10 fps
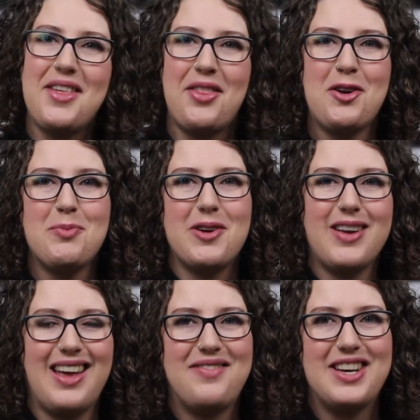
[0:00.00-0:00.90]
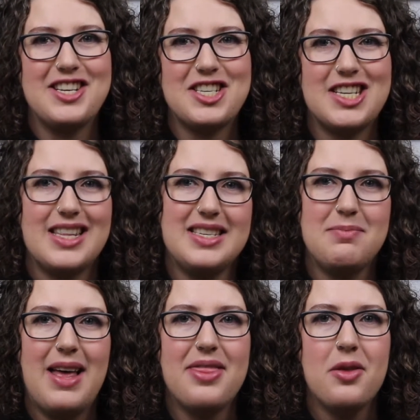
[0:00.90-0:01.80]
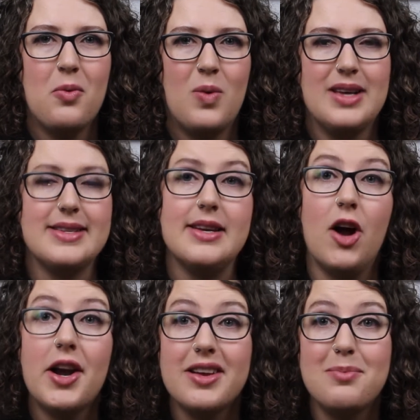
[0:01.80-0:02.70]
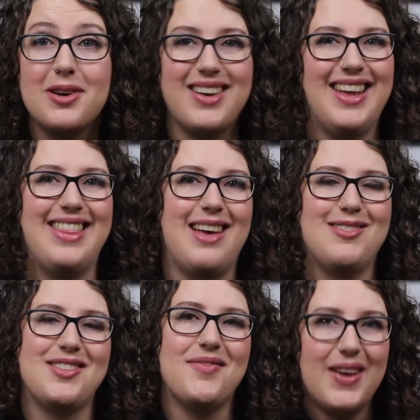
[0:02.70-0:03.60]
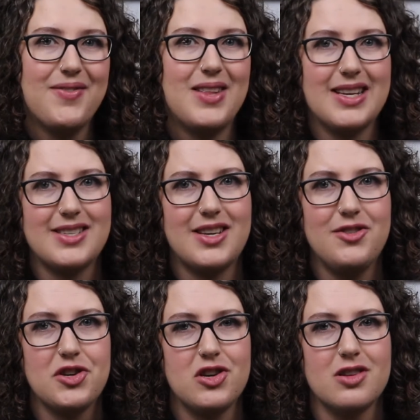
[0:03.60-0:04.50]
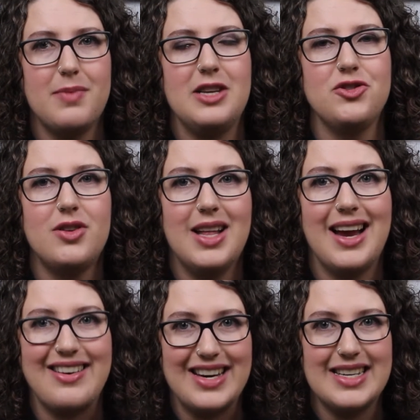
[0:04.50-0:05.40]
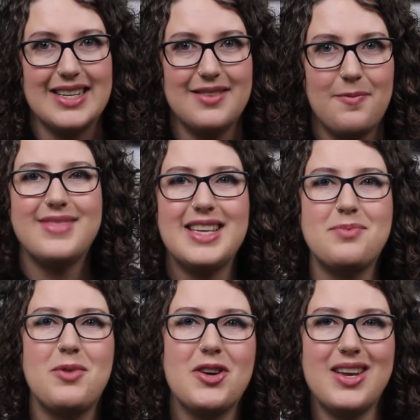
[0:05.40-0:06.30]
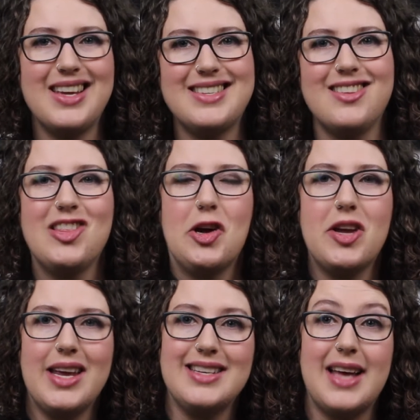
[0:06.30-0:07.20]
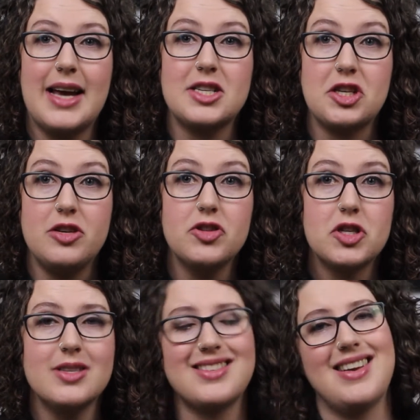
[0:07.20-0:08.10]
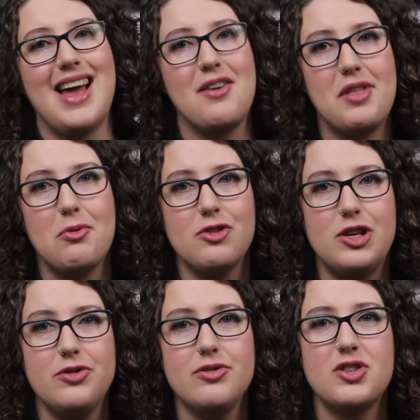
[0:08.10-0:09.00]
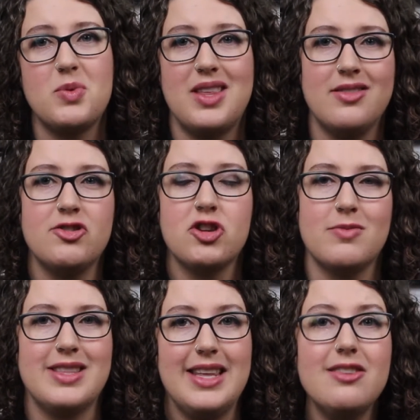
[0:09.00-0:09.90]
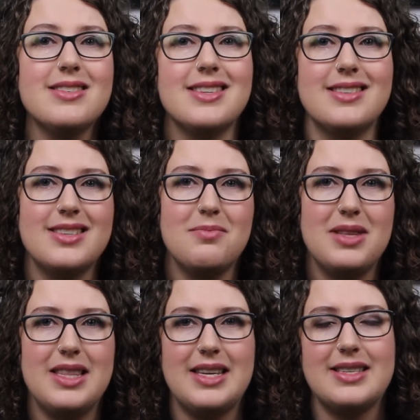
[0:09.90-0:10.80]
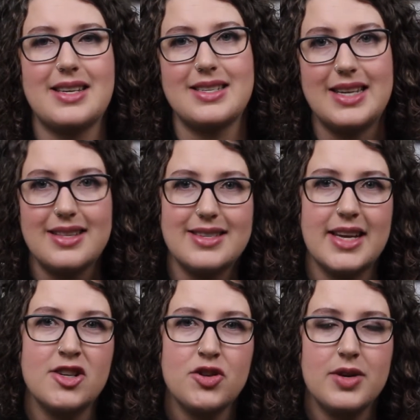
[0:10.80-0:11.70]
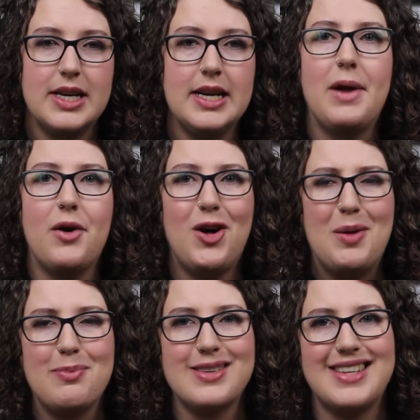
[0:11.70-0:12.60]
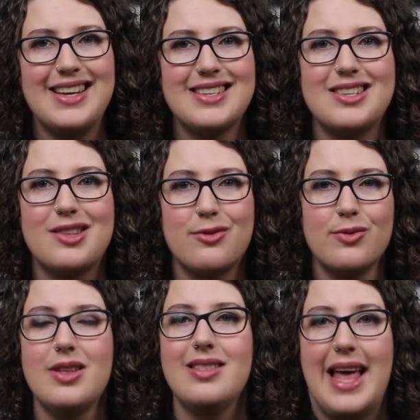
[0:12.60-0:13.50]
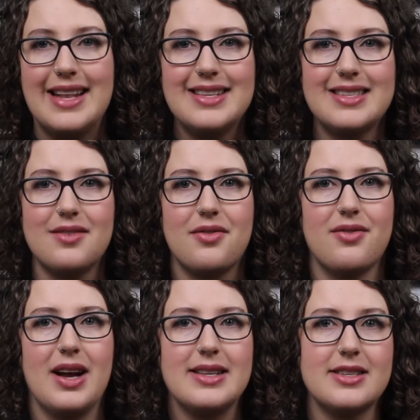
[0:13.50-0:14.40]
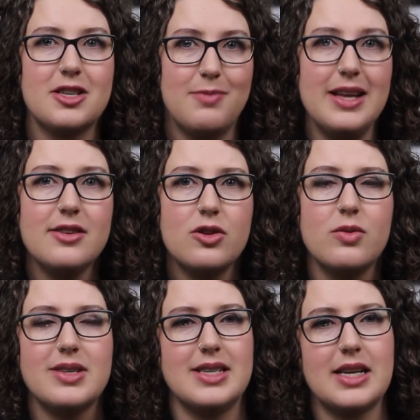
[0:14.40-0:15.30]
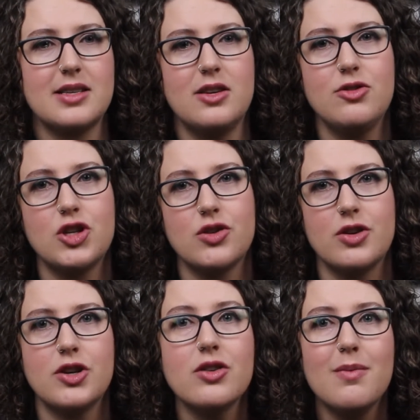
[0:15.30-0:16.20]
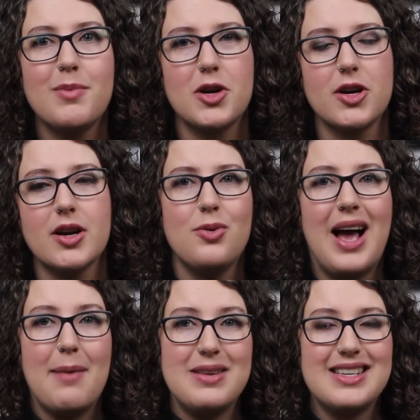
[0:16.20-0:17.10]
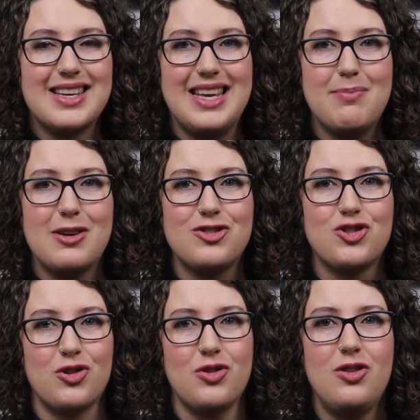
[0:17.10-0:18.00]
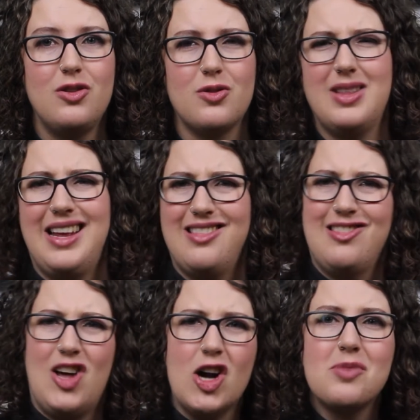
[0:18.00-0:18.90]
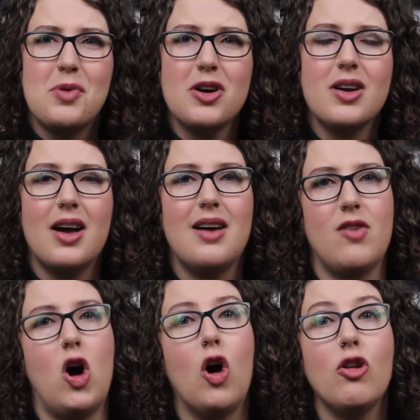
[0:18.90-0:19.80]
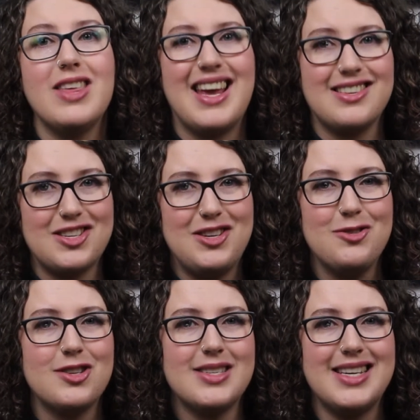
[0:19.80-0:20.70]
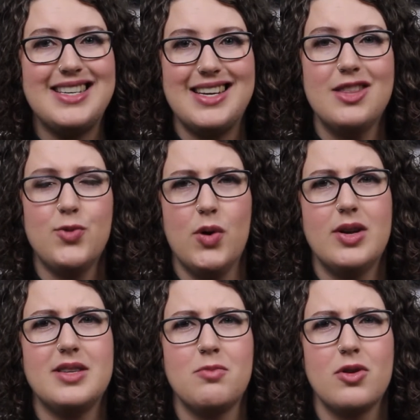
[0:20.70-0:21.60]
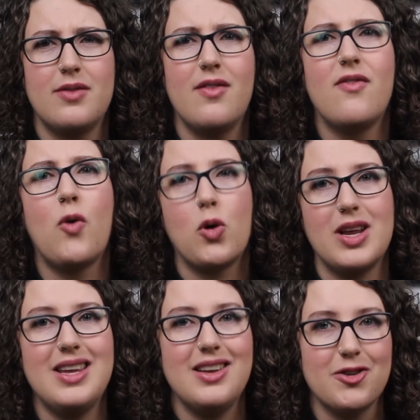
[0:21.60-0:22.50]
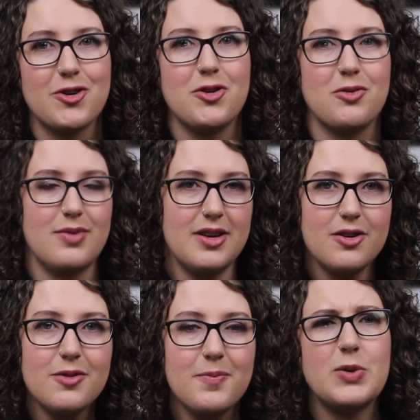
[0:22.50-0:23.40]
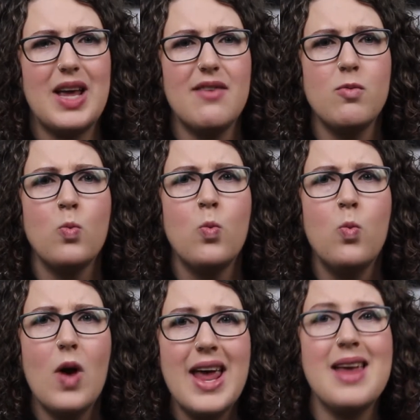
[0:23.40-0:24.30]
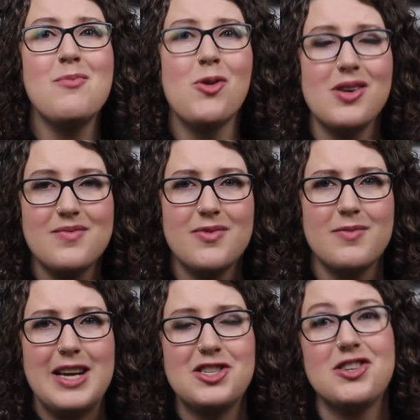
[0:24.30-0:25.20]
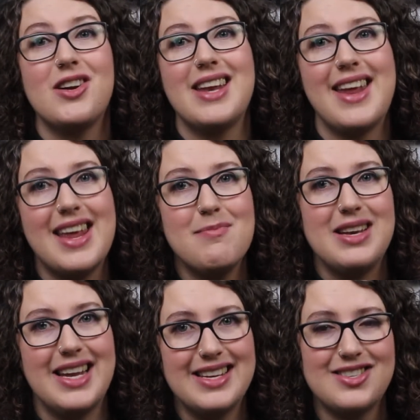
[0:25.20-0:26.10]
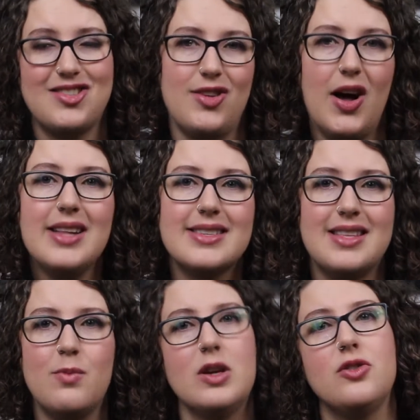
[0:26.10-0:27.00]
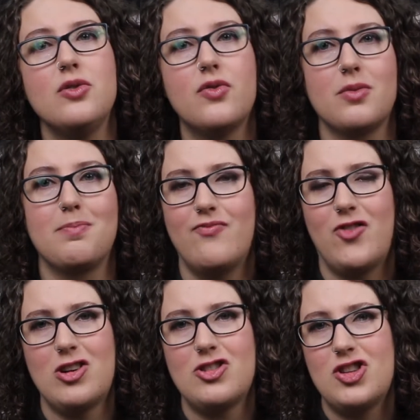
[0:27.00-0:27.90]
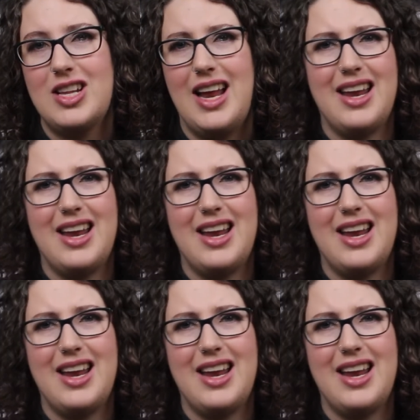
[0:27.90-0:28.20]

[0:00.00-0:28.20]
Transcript: The third book I finished this month was an audiobook, and that was The Faithful Executioner by Joel Harrington. This book is a look into executions and how they were used within the German legal system in the 16th century, but all presented through the lens of Franz Schmidt, who was an executioner in Nuremberg, who happened to keep a journal or like logbook of all the executions he did throughout his more than 40 year career. So we have way more information on him and his thoughts than we do for virtually